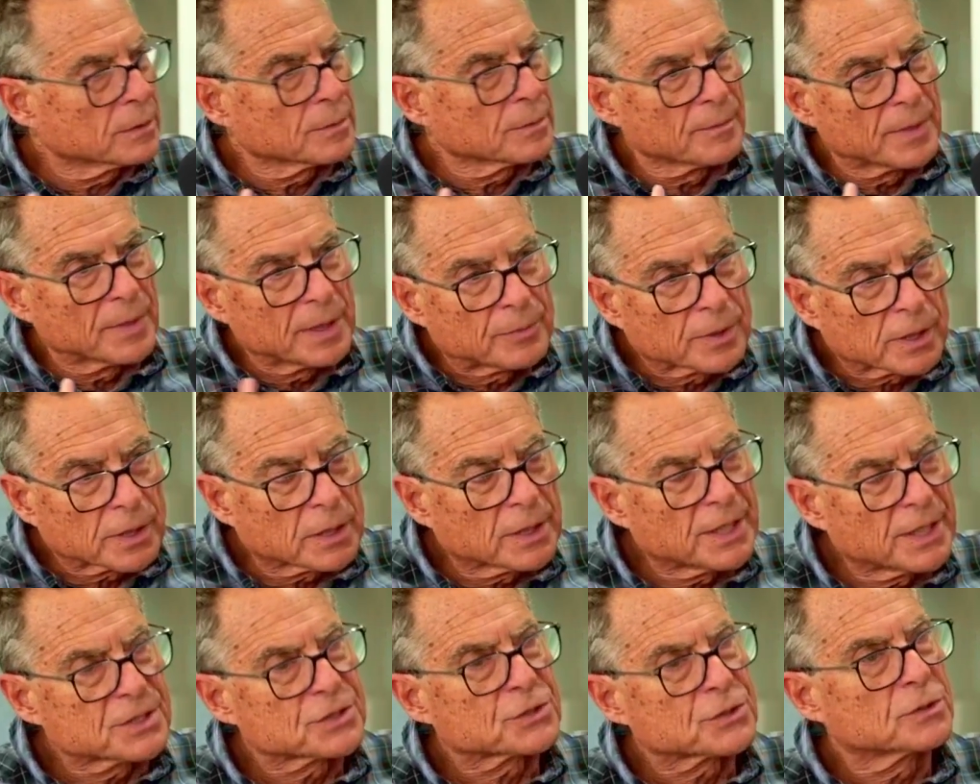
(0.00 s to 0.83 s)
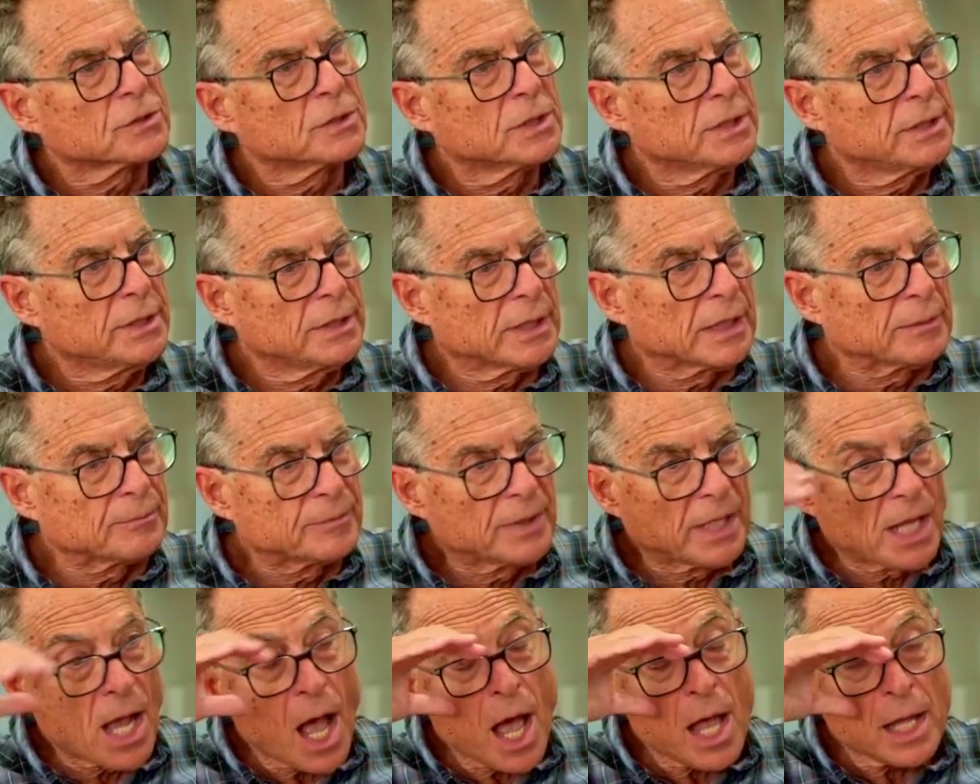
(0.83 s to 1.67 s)
biblical history and
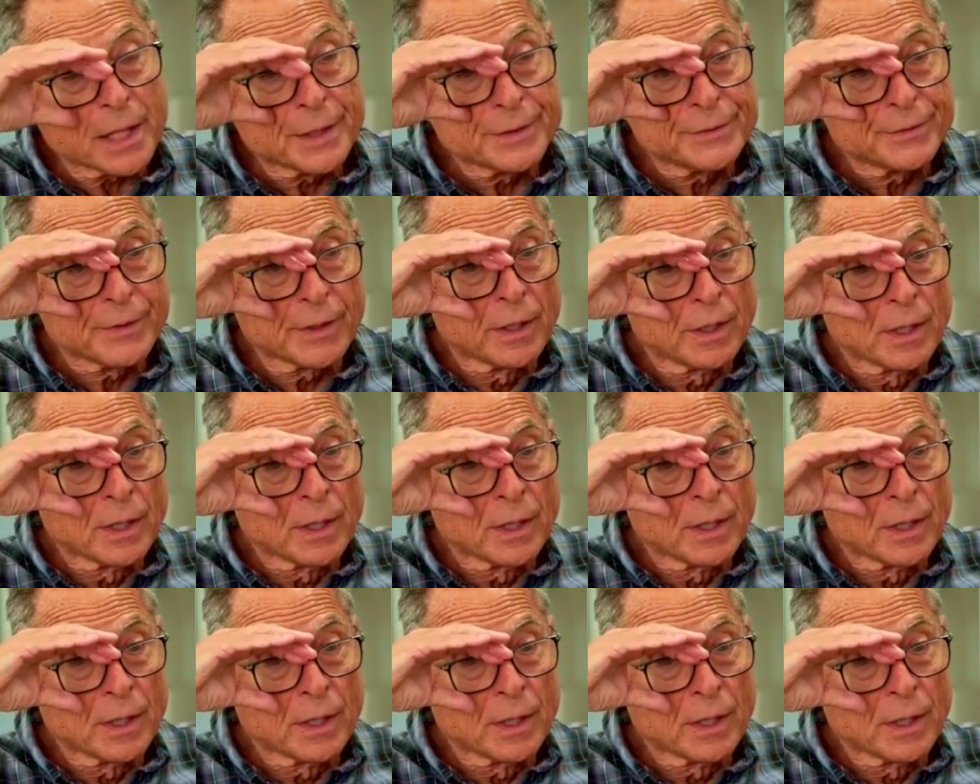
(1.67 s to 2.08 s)
beyond,